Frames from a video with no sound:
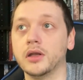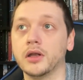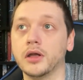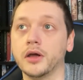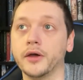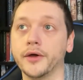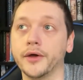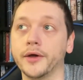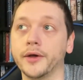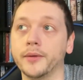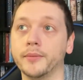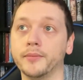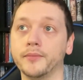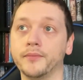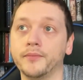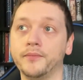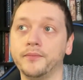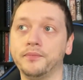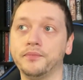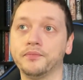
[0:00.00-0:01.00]
And
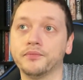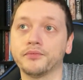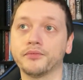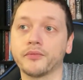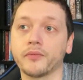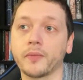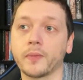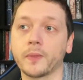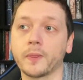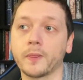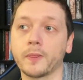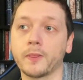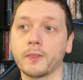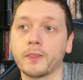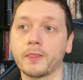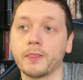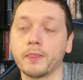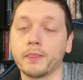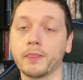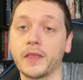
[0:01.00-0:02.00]

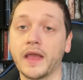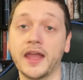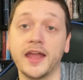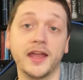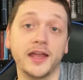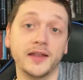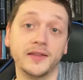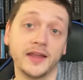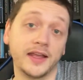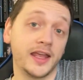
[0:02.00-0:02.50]
they